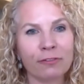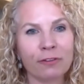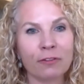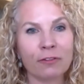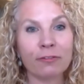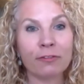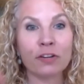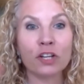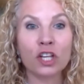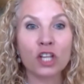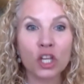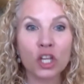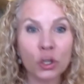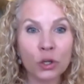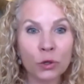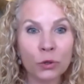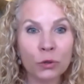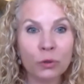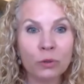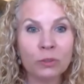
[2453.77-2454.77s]
for for
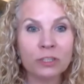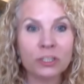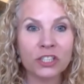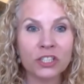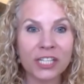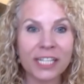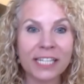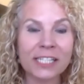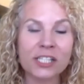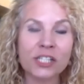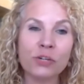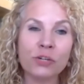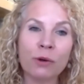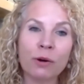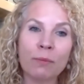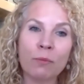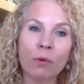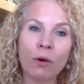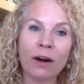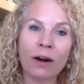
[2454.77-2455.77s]
you cheeks you
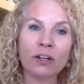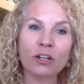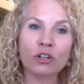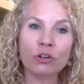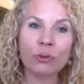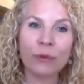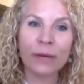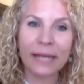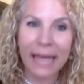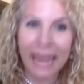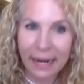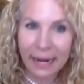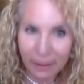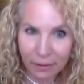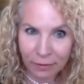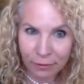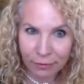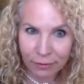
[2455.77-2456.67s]
are more creative